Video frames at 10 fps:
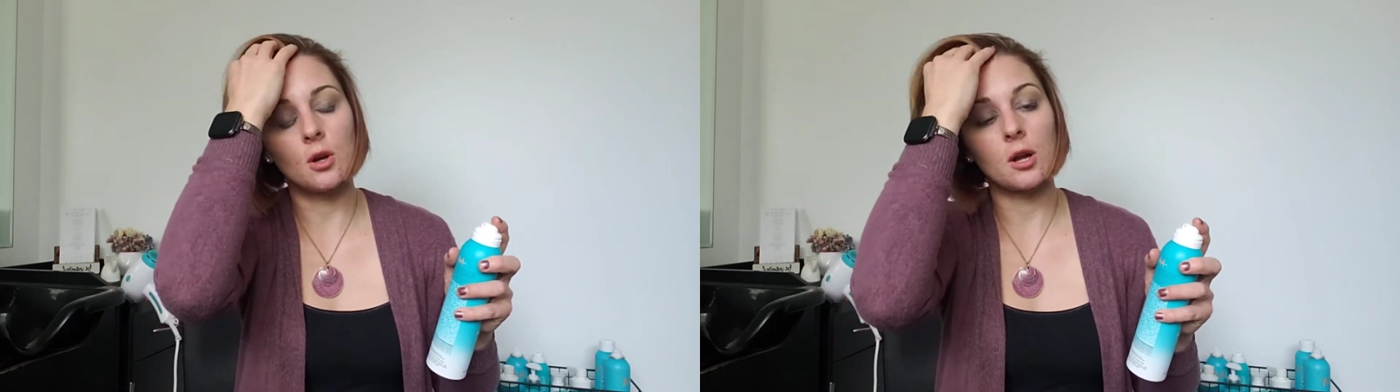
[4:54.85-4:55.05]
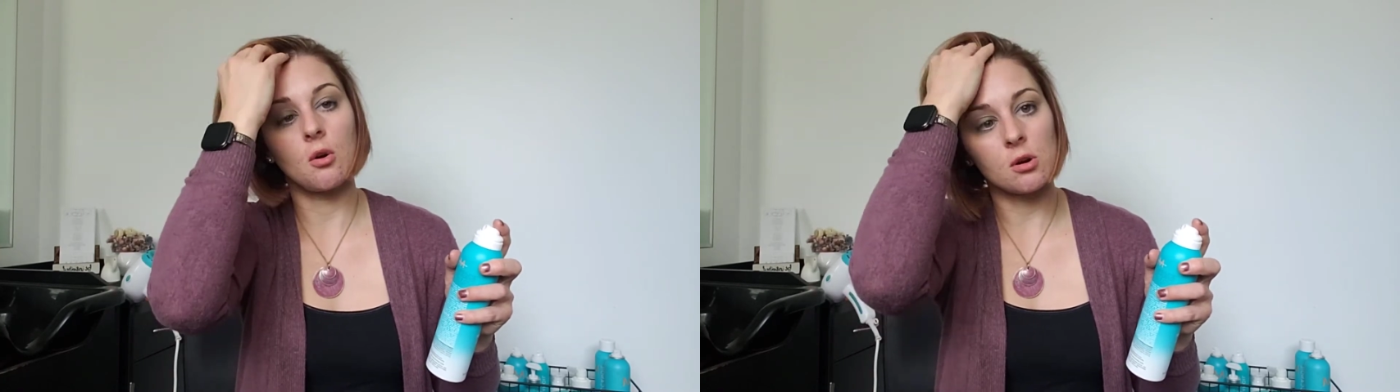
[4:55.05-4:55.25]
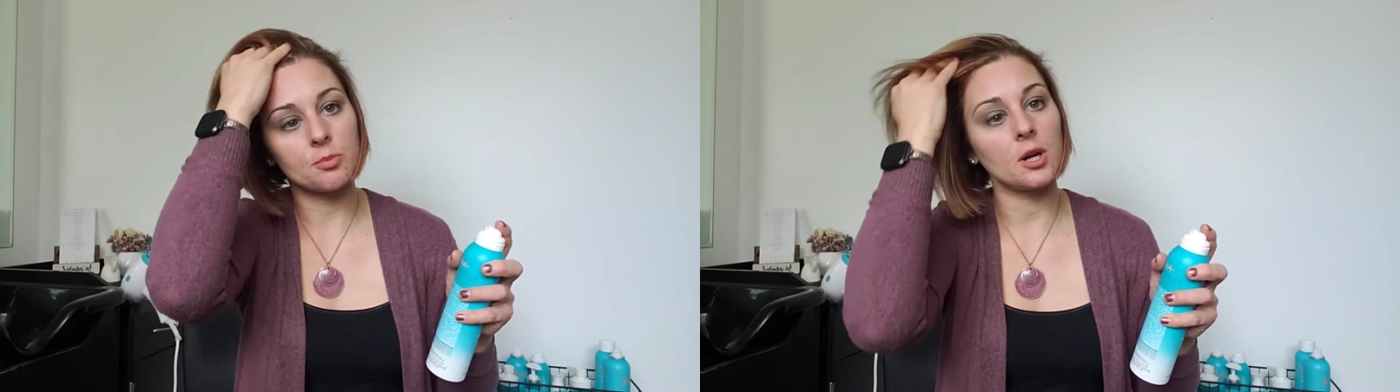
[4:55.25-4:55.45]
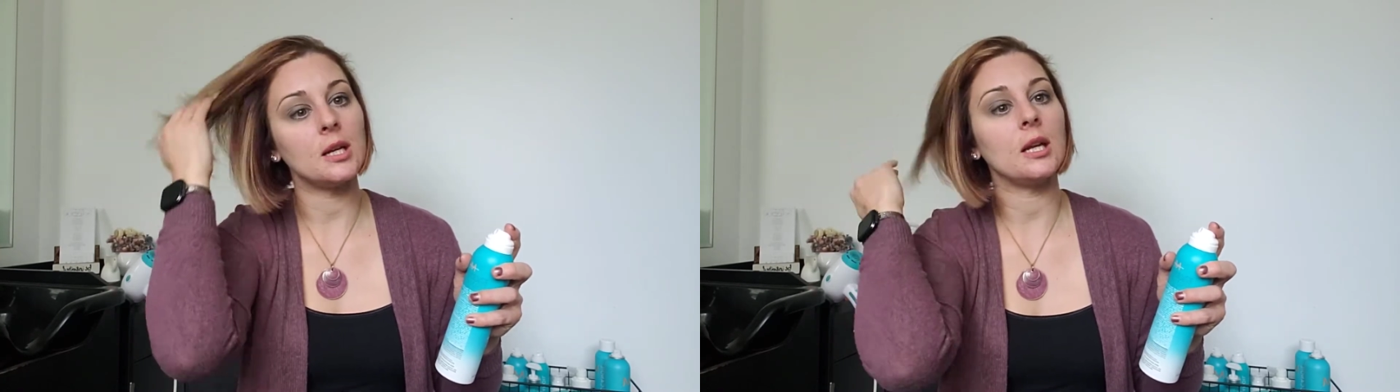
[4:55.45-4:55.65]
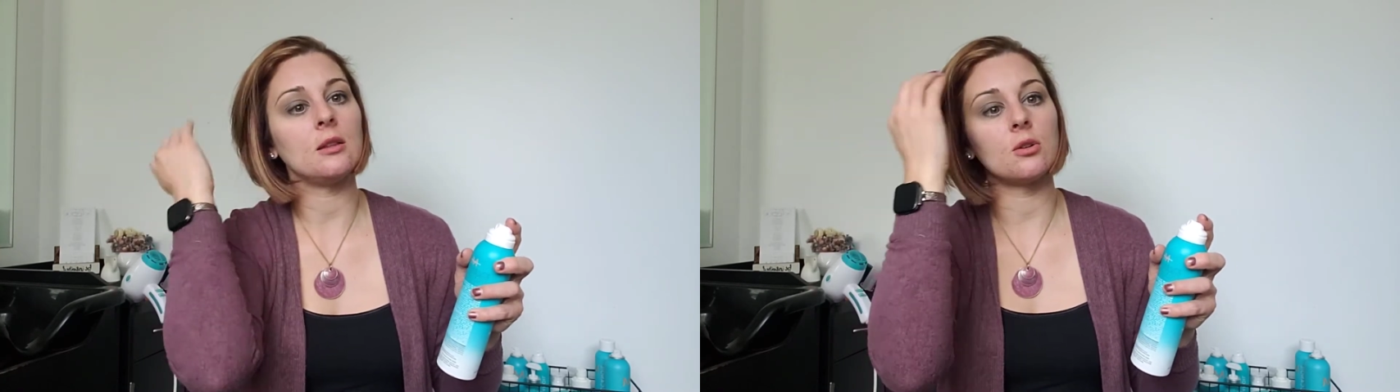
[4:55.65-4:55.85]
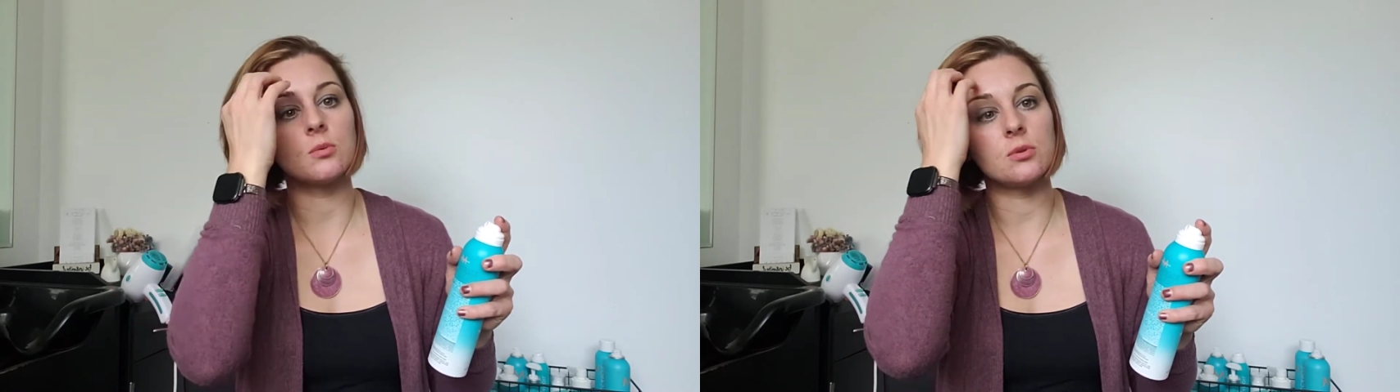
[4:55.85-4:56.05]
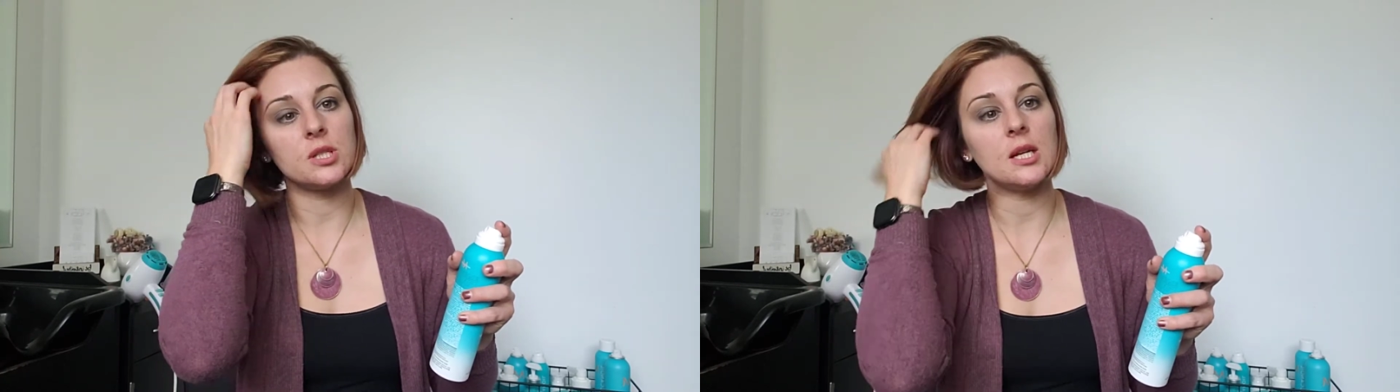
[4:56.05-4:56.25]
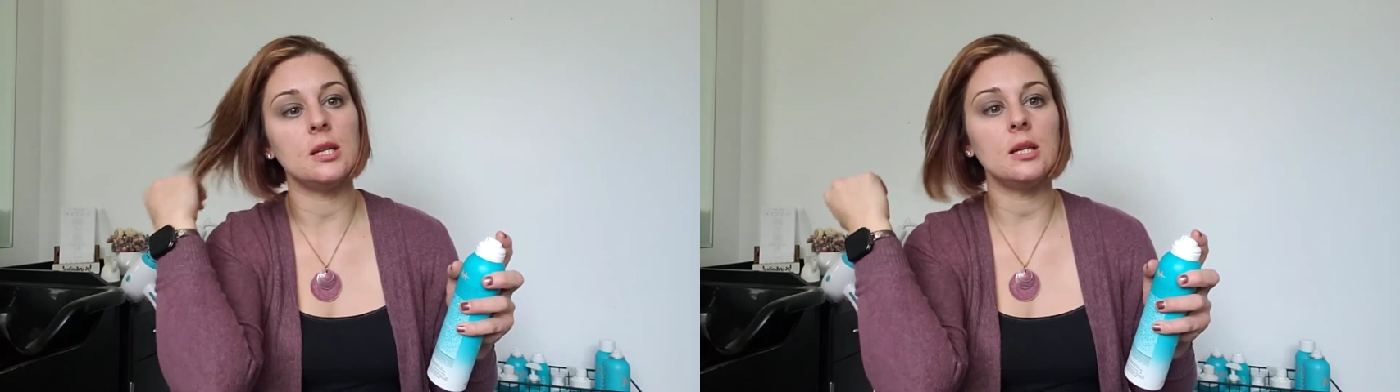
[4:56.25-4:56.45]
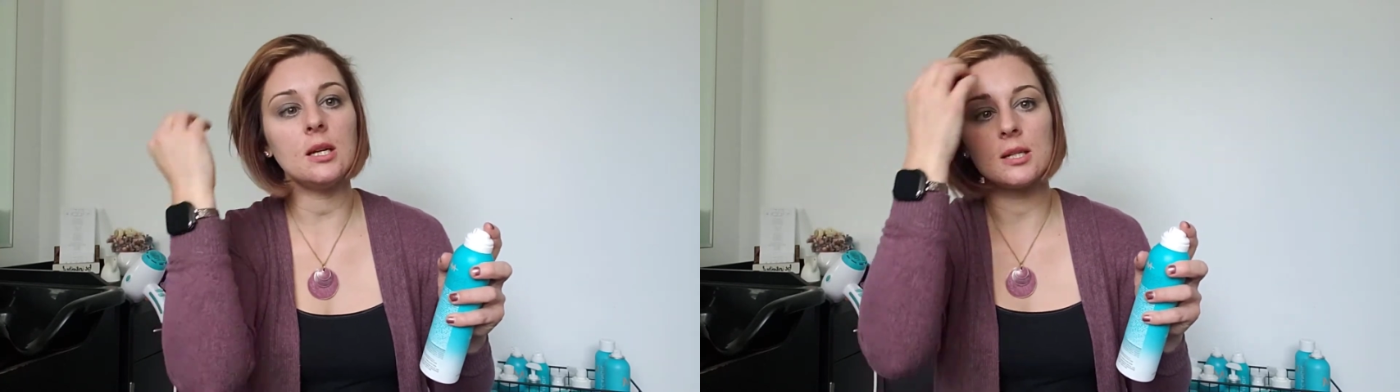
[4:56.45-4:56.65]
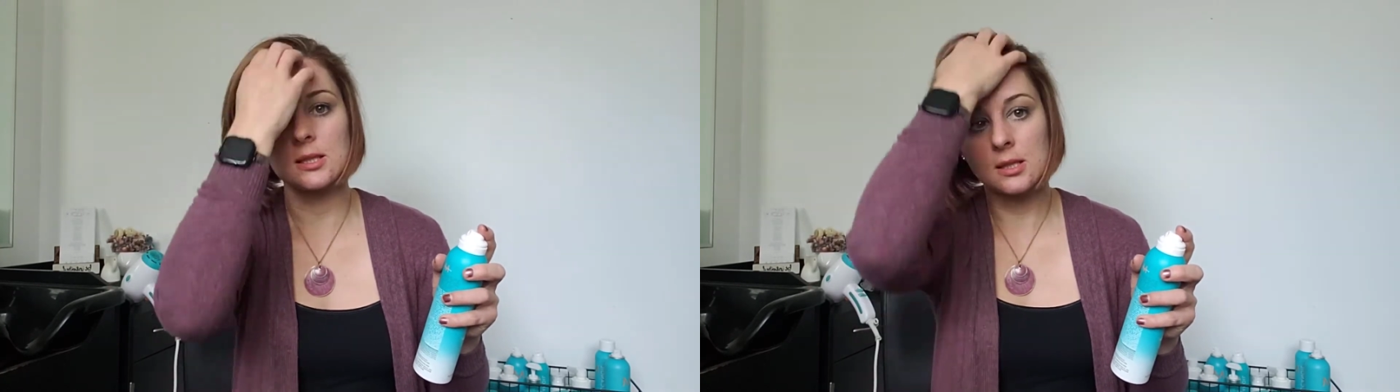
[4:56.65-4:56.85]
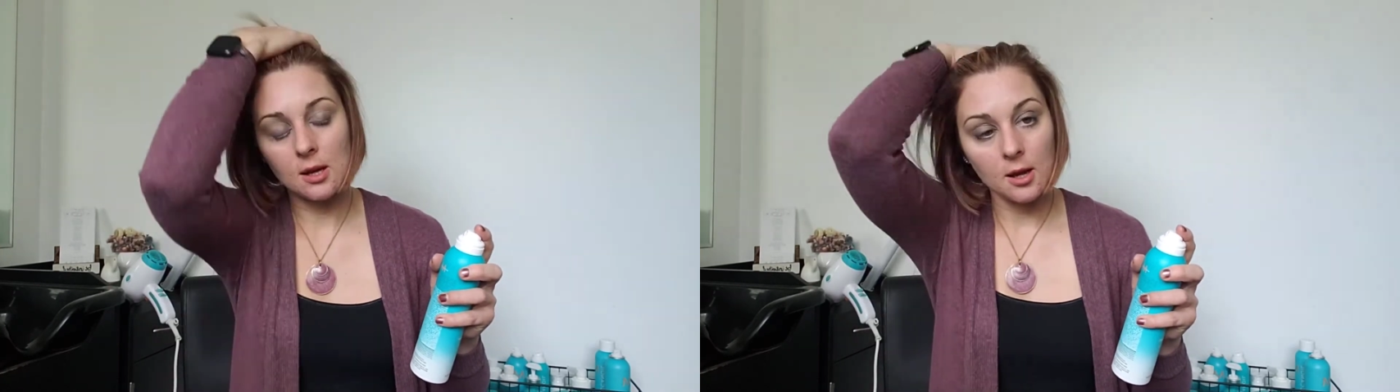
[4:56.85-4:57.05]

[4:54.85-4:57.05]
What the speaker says: incorporate in their routine is